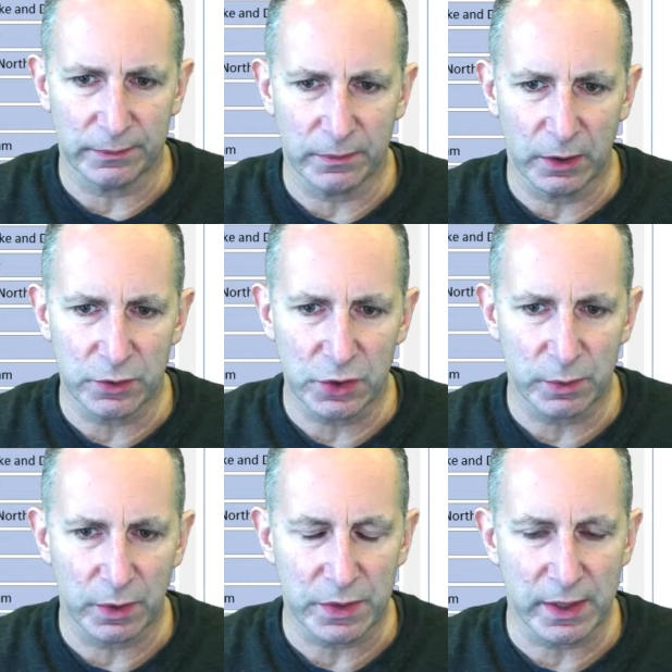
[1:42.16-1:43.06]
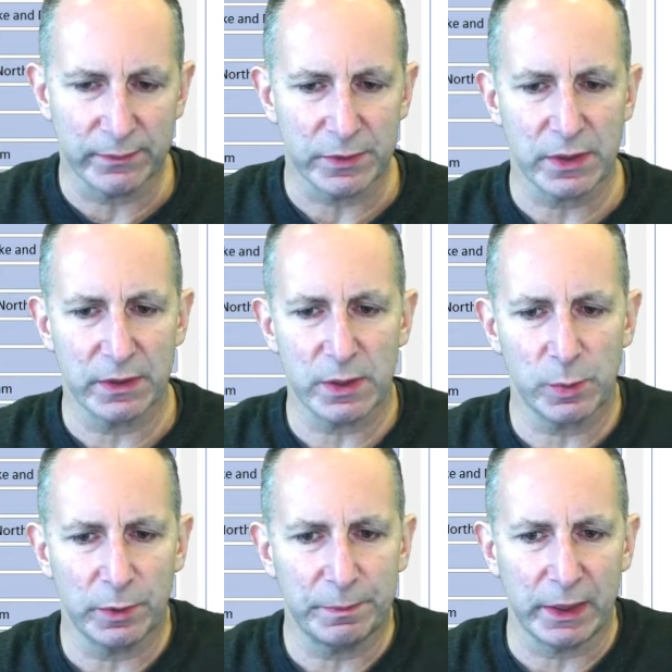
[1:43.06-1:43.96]
0207, so this
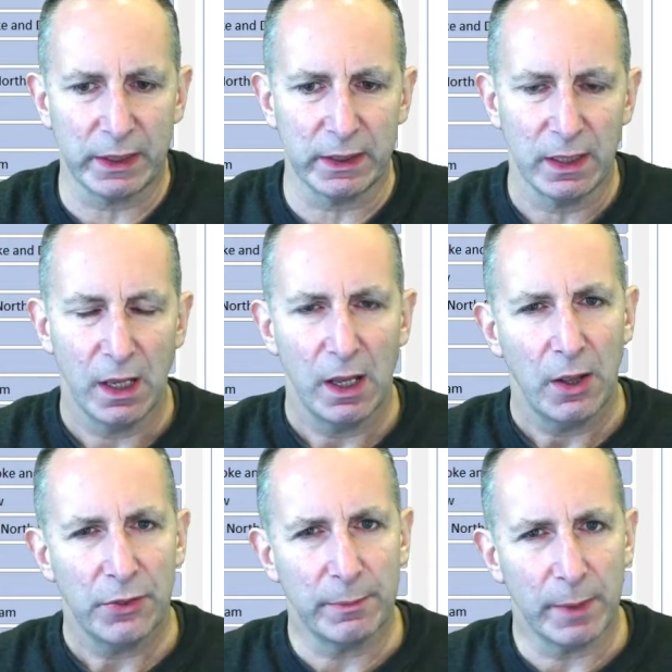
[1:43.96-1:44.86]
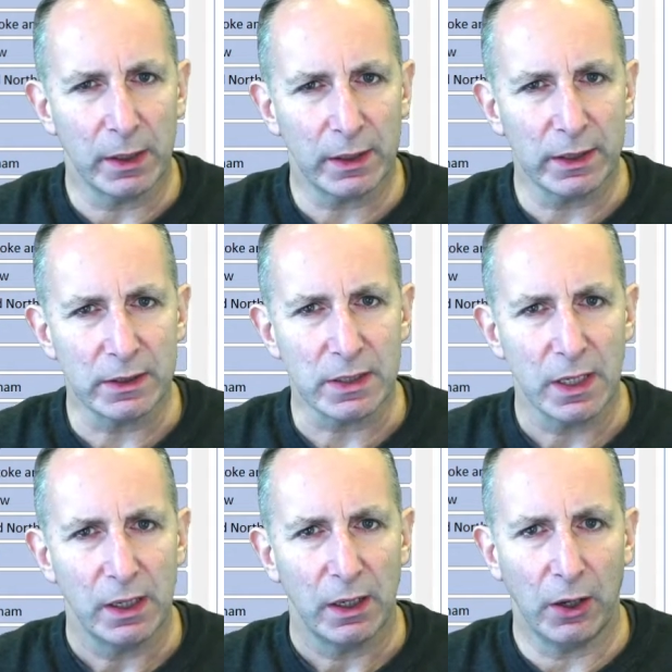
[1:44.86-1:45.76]
would be the market
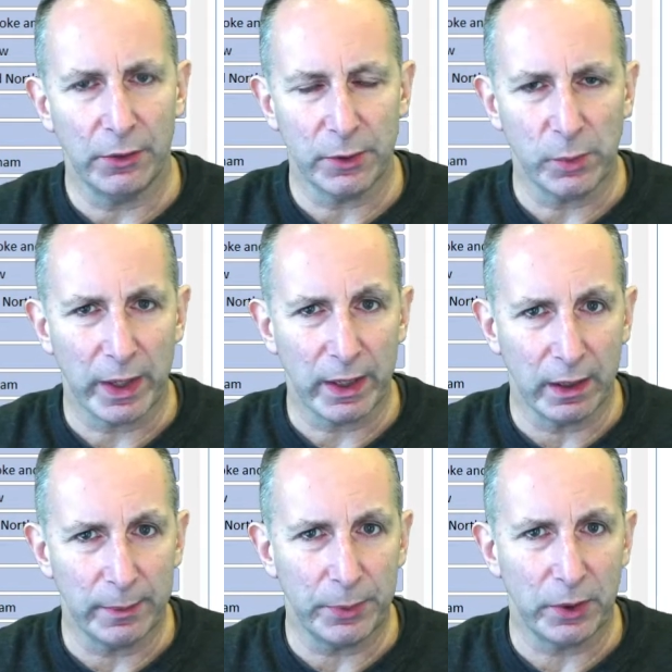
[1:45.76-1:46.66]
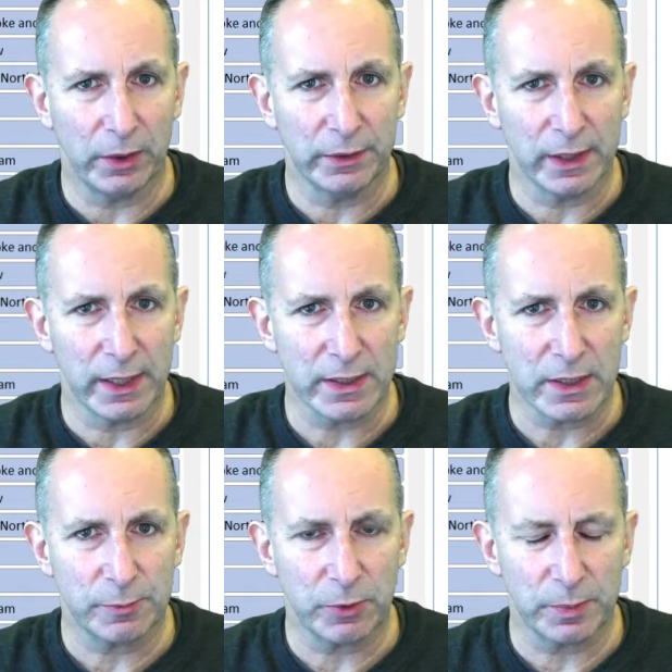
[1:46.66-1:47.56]
on the way up on the
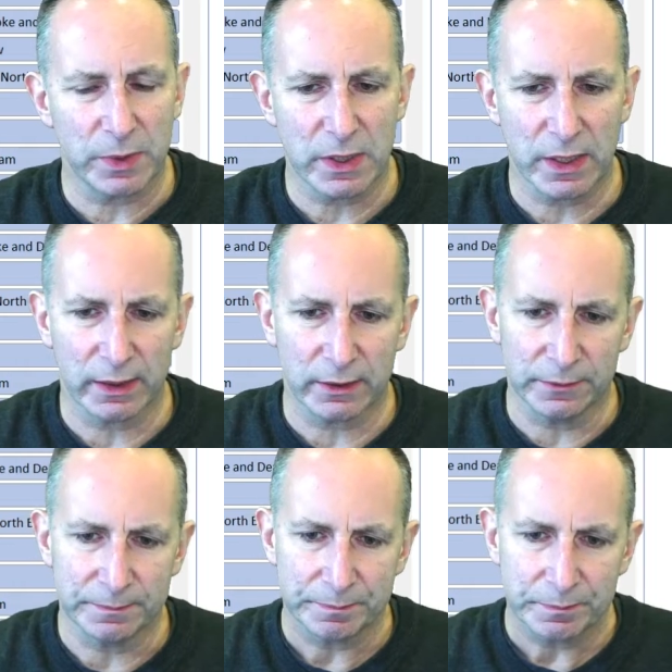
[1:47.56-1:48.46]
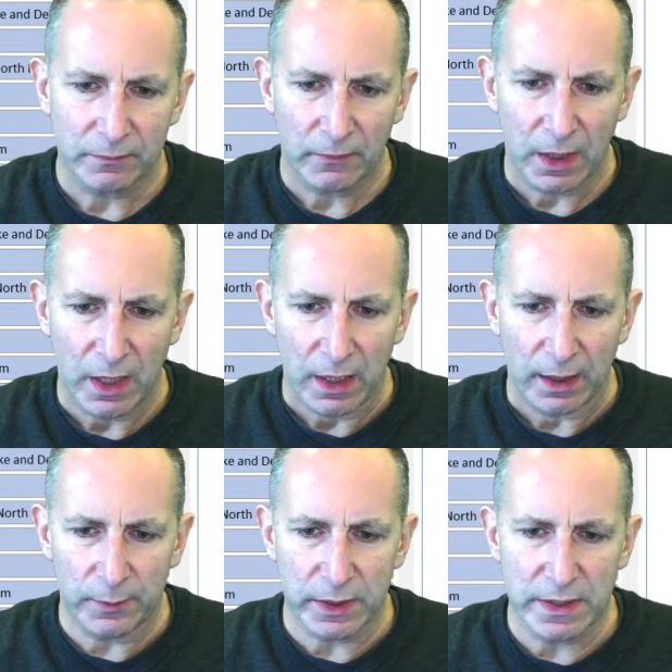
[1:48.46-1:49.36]
last property cycle.
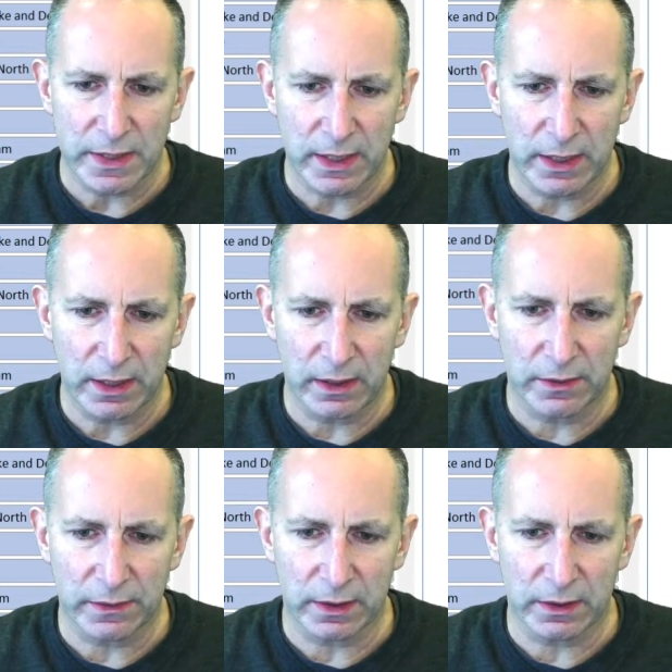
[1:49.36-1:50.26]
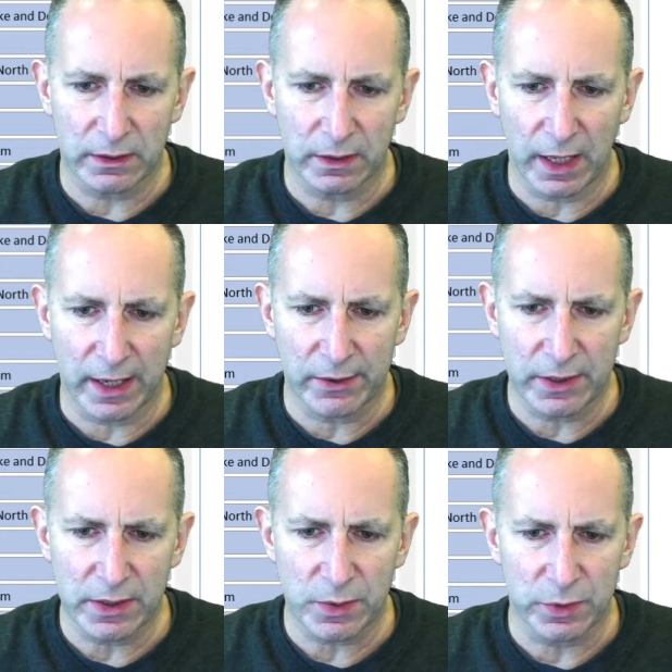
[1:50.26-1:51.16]
And we can see here that
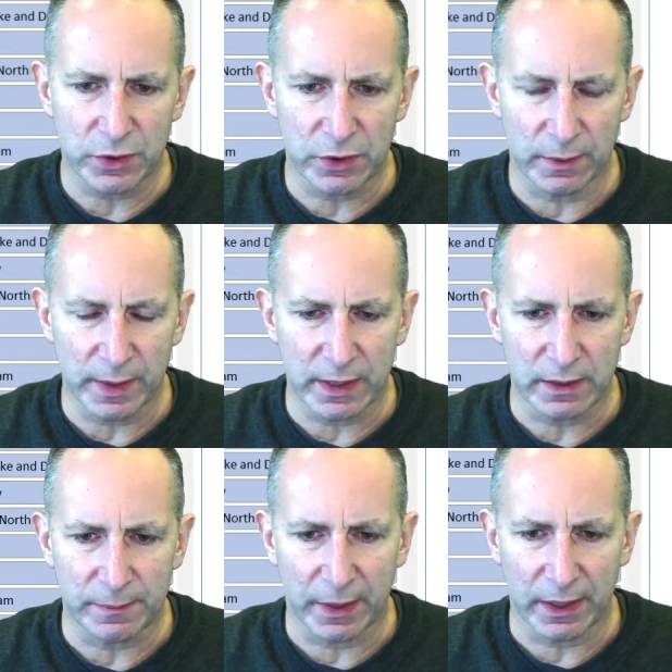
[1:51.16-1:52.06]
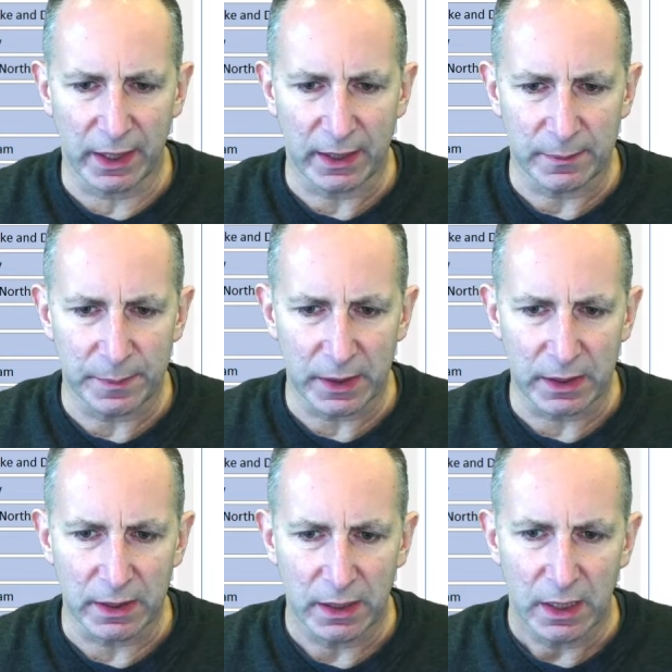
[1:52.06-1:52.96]
areas which are dominated by
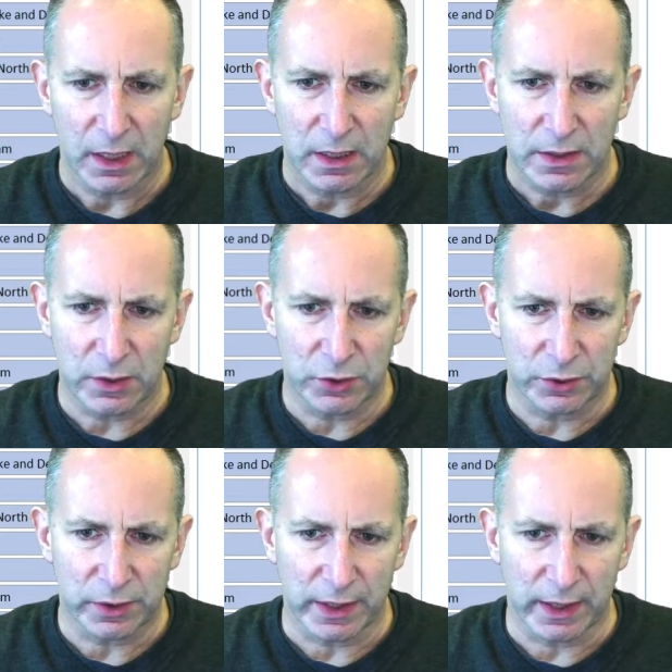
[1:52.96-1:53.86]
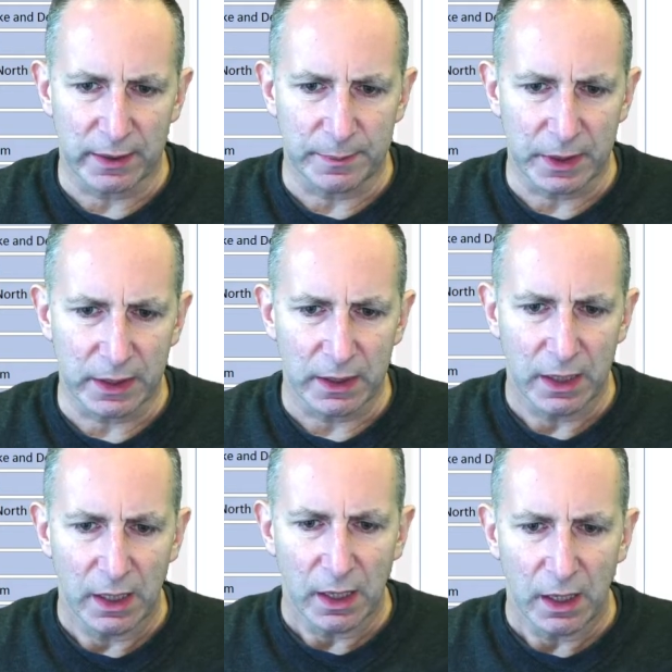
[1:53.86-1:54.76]
AB, social grade AB,
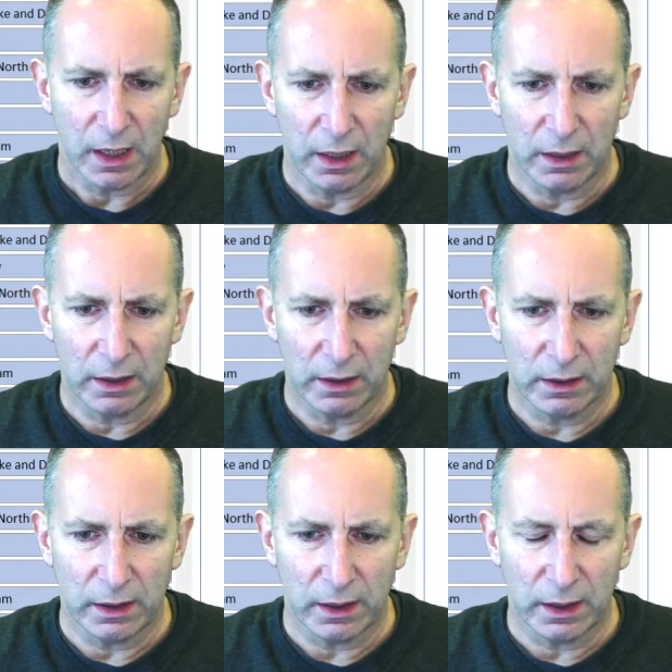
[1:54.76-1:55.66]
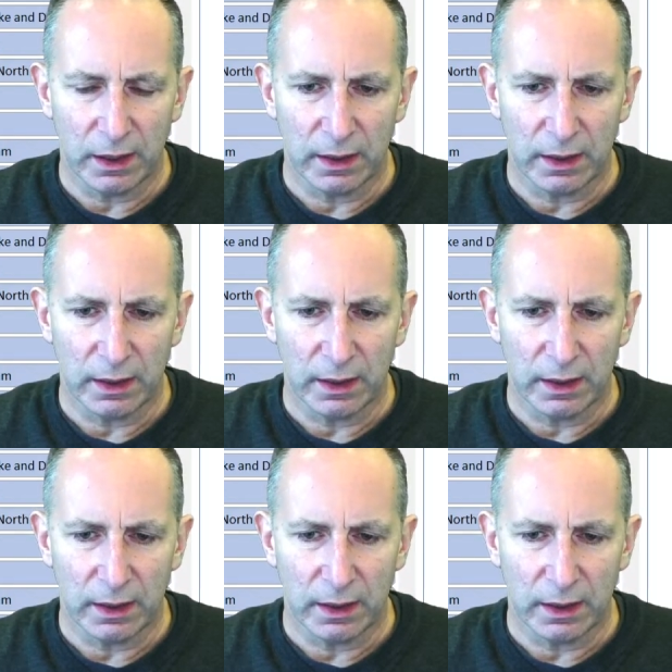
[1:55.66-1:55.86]
are